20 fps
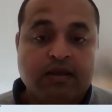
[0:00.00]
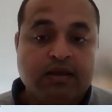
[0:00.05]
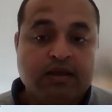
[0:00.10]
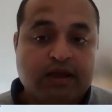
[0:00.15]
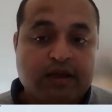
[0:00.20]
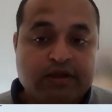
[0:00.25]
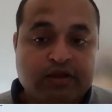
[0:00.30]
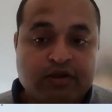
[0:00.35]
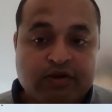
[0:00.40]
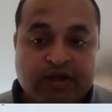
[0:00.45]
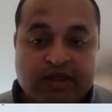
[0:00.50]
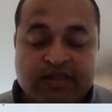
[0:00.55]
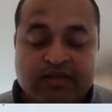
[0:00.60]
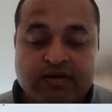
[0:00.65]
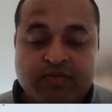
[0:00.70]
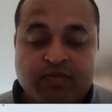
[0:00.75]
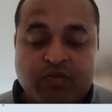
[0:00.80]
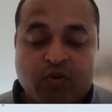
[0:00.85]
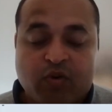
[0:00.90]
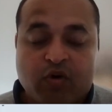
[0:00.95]
You get the
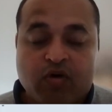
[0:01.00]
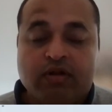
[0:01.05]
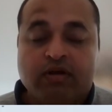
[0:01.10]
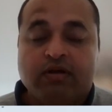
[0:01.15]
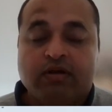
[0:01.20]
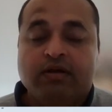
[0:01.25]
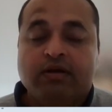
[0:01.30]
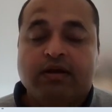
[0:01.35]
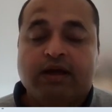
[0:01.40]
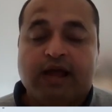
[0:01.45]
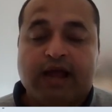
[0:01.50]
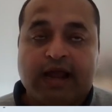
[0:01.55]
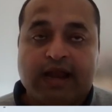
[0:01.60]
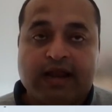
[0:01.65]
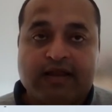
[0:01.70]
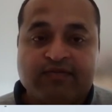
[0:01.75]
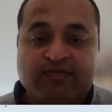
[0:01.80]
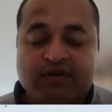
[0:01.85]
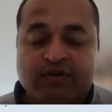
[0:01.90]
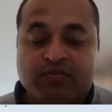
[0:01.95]
report, and
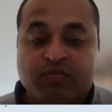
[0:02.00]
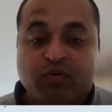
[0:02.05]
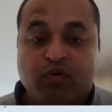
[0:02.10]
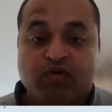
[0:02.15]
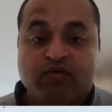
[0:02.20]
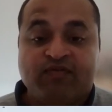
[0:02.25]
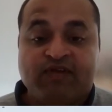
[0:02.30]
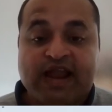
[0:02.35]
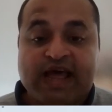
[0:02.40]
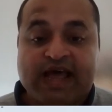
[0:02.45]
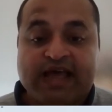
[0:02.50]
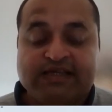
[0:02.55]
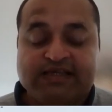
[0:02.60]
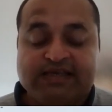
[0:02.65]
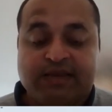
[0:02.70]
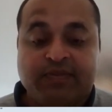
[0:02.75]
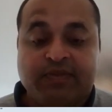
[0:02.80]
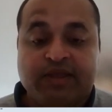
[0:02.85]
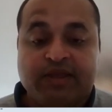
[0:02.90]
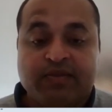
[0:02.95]
if the report flags
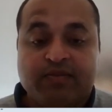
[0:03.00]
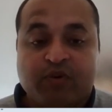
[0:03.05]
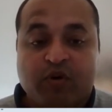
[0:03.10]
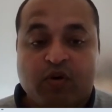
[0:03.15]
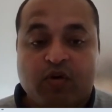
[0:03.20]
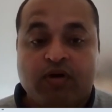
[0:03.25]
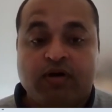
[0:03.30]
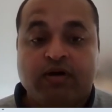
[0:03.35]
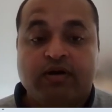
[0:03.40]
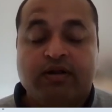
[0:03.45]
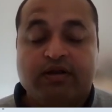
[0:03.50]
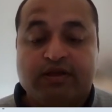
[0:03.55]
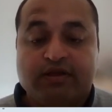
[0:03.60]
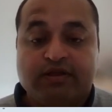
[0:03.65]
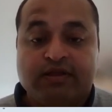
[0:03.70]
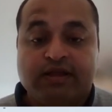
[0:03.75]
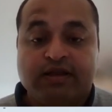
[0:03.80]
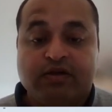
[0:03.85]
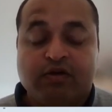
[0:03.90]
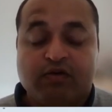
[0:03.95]
something important, you
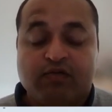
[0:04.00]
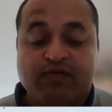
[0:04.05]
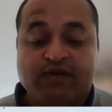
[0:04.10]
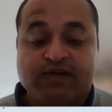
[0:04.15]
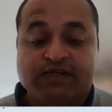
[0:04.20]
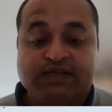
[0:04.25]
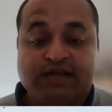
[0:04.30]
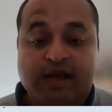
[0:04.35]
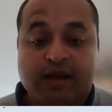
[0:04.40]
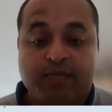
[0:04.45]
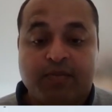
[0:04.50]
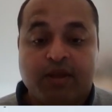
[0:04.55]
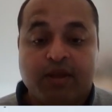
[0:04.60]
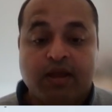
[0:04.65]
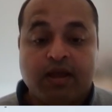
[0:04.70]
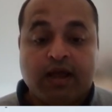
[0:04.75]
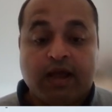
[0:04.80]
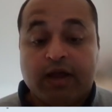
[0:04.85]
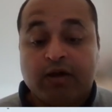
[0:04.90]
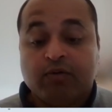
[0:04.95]
then go fix it up.
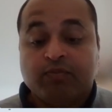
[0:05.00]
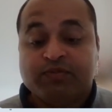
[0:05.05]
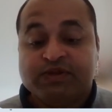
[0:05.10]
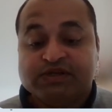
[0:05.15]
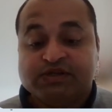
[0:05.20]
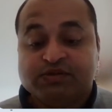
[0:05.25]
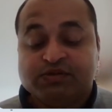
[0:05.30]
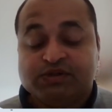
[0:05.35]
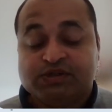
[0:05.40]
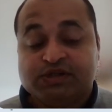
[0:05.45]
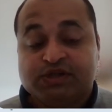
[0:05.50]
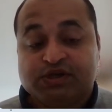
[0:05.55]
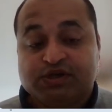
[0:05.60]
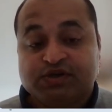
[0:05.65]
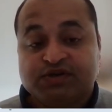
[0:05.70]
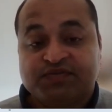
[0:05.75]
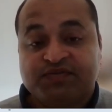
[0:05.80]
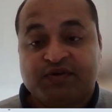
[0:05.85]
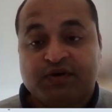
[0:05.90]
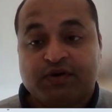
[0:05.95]
I hope this was
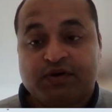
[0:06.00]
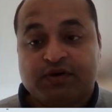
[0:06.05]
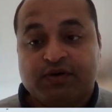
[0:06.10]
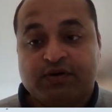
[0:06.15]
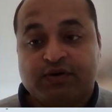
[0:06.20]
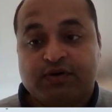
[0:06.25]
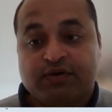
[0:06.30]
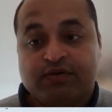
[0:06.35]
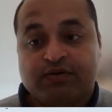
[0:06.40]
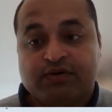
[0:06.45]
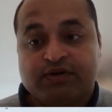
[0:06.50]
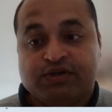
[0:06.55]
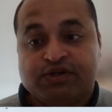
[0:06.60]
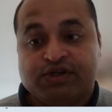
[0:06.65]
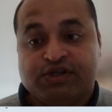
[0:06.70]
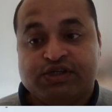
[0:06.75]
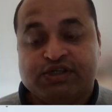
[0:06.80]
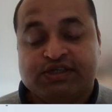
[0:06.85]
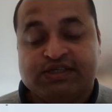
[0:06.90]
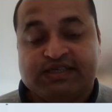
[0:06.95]
useful to you to
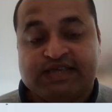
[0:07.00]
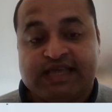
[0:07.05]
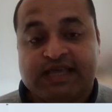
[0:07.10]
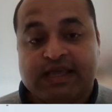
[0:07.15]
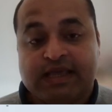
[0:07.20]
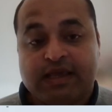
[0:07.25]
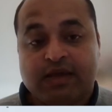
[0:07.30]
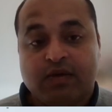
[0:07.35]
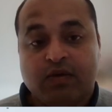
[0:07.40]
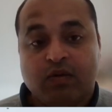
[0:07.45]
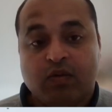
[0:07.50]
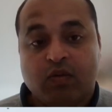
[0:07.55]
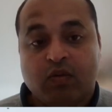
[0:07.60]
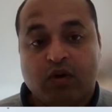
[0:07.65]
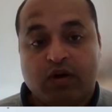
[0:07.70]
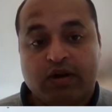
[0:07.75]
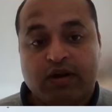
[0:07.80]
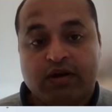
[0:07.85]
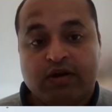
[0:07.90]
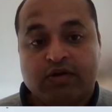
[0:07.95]
just see
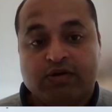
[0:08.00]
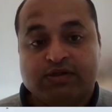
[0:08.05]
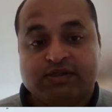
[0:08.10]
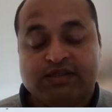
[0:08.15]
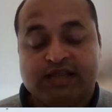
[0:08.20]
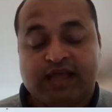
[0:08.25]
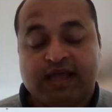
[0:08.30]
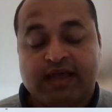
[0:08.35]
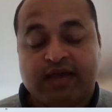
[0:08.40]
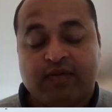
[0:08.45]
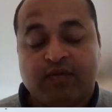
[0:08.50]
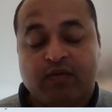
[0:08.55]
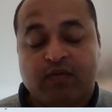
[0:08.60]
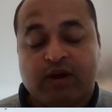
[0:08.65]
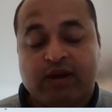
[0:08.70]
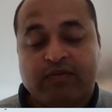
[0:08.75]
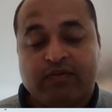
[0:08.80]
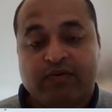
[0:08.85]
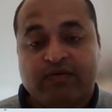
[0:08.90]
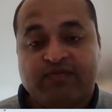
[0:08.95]
what it looks like
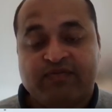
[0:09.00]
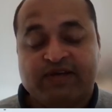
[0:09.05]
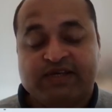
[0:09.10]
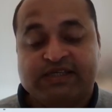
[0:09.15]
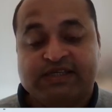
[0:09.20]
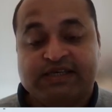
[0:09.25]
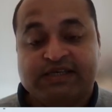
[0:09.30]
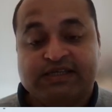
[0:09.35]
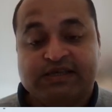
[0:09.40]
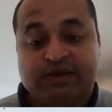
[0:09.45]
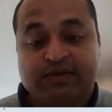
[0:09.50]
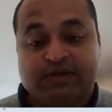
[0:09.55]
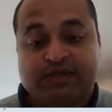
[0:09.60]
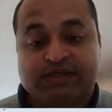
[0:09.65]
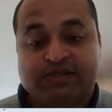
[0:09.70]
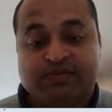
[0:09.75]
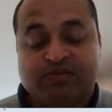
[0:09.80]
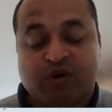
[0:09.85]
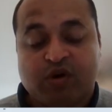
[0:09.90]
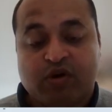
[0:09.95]
when we're fixing some of
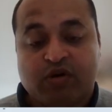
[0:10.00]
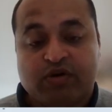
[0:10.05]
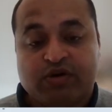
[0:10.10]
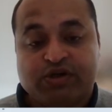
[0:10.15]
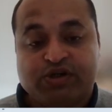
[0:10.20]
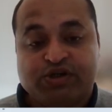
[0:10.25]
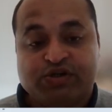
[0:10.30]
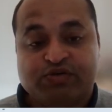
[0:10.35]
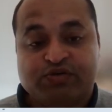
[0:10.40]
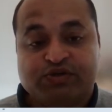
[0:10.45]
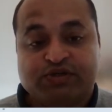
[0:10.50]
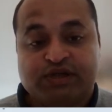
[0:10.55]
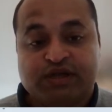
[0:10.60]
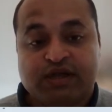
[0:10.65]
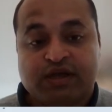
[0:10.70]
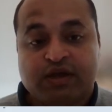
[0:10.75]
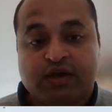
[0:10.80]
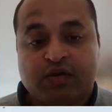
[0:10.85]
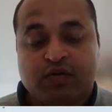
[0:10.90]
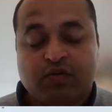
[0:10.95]
these smaller issues,
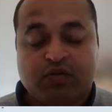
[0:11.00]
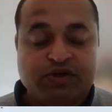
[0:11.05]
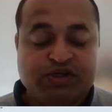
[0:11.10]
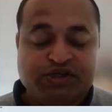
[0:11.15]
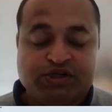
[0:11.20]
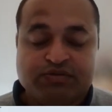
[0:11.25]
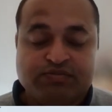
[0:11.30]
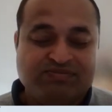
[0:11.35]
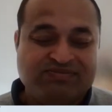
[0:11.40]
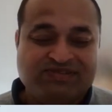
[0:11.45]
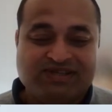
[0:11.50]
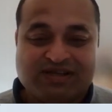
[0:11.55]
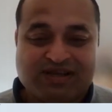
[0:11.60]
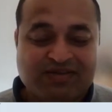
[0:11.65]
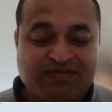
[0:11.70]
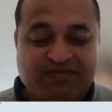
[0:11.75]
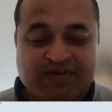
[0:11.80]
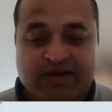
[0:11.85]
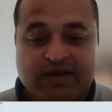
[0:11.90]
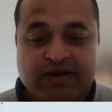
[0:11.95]
which are
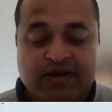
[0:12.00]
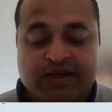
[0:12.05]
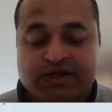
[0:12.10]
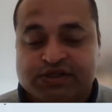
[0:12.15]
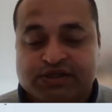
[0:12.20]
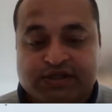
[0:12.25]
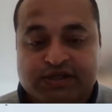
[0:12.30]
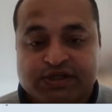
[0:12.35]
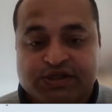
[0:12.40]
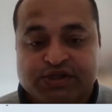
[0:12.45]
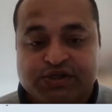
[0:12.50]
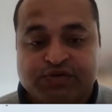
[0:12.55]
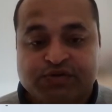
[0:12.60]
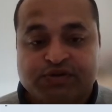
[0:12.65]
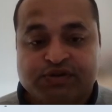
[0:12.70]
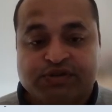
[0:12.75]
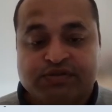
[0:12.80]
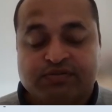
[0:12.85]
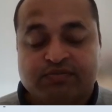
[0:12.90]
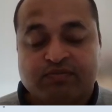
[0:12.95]
configuration
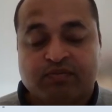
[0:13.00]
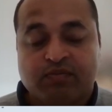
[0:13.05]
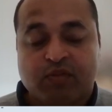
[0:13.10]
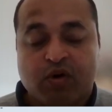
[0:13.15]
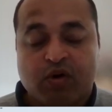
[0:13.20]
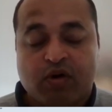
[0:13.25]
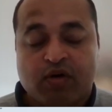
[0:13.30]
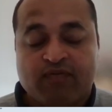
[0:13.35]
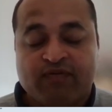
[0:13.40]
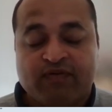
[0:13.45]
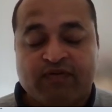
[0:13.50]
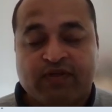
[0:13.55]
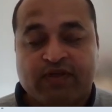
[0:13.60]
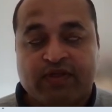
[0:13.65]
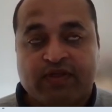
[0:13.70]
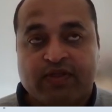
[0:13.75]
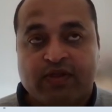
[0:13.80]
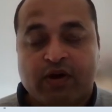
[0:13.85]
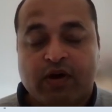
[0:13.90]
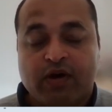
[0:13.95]
issues more often
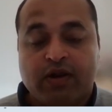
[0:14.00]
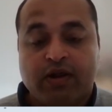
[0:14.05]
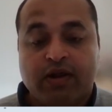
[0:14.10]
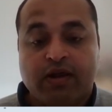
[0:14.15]
than not.